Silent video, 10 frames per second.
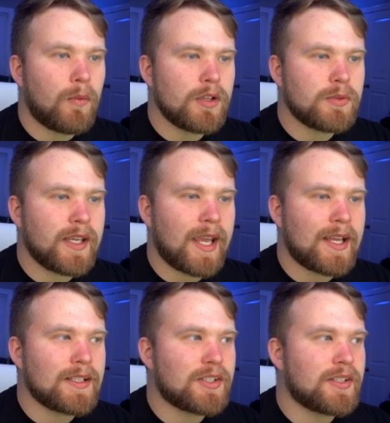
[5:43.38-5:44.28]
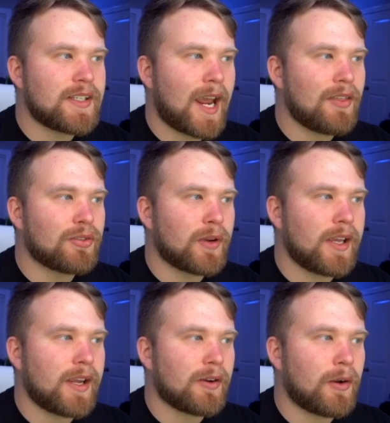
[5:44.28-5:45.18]
But once we get into day
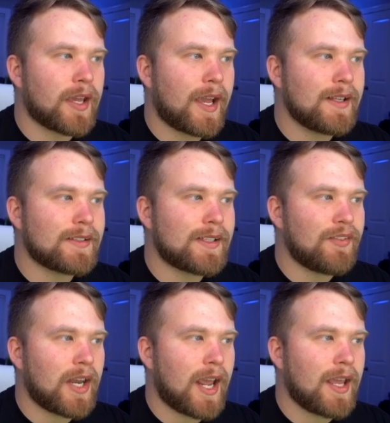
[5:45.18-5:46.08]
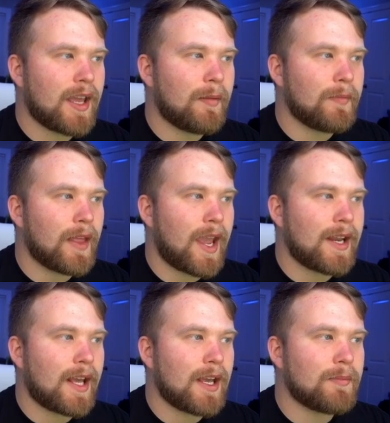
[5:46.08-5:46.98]
three here, okay, 7 a.m.,
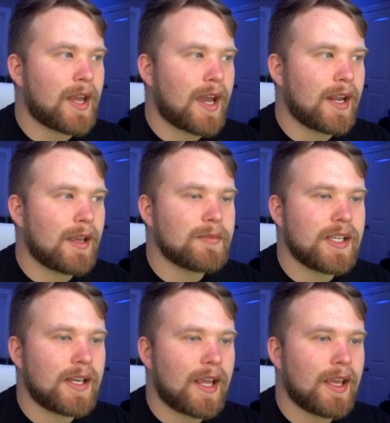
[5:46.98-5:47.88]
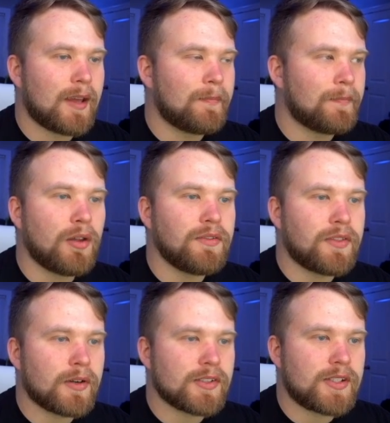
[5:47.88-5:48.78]
8 a.m., 9 a.m., 10 a.m. on
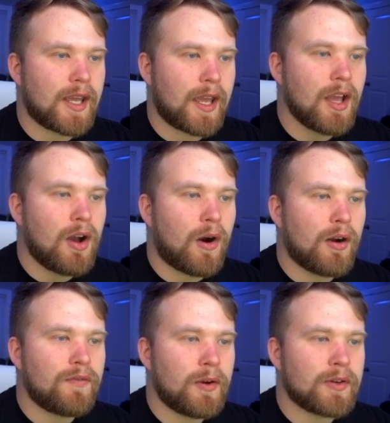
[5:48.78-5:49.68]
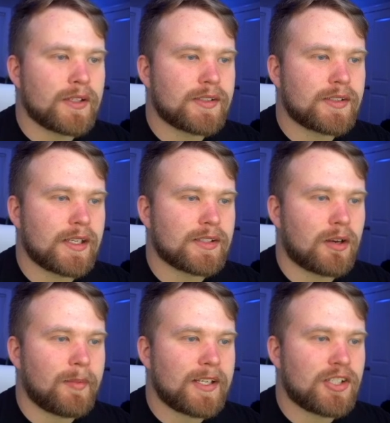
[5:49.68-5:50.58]
Thursday, our focus is
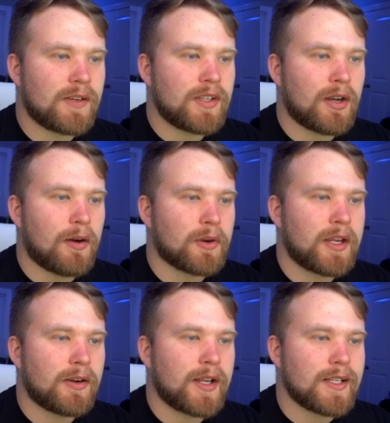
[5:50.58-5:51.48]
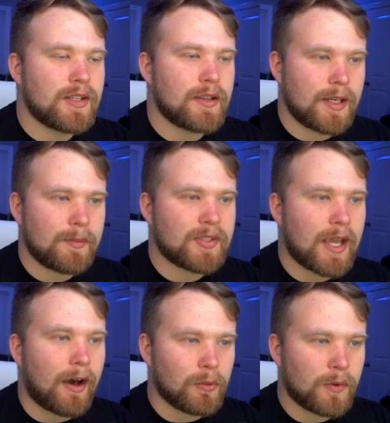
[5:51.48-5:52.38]
going to be shifted over here into the deep
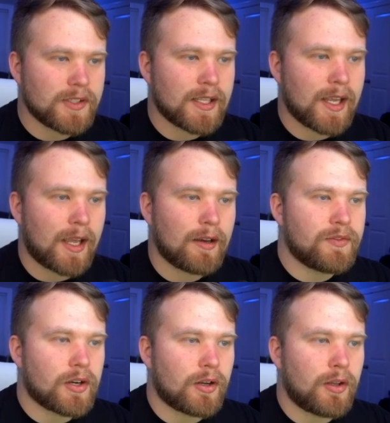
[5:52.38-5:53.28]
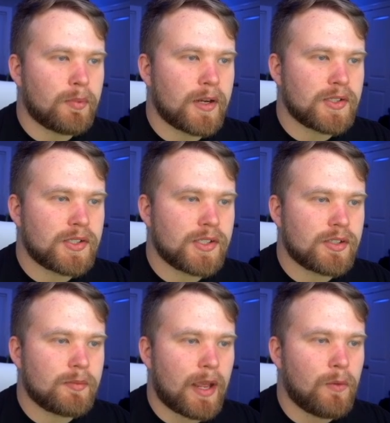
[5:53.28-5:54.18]
south. Once again, we've got our low pressure
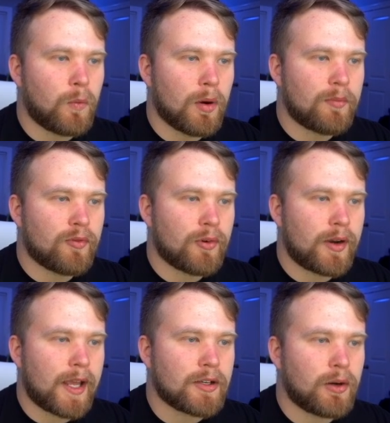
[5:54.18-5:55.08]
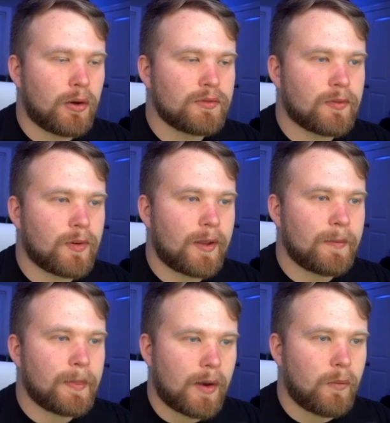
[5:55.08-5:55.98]
system, a warm front, a cold
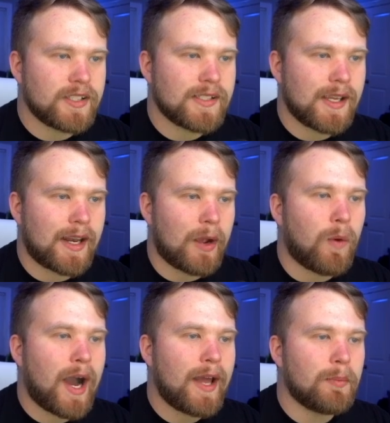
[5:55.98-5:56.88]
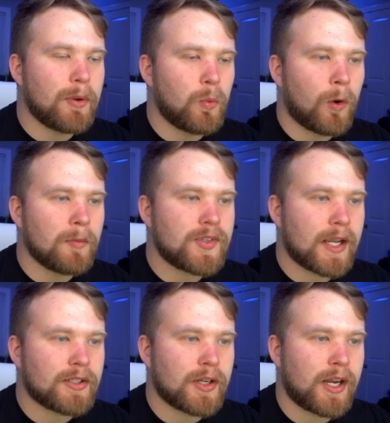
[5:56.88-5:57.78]
front, and once again, a wide open warm
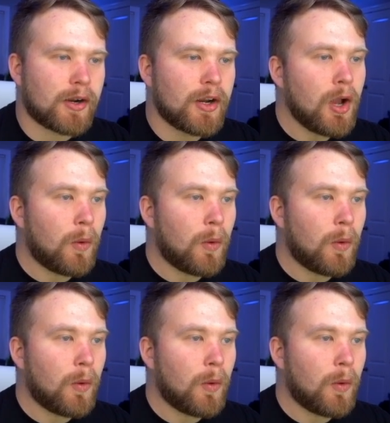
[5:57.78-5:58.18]
sector here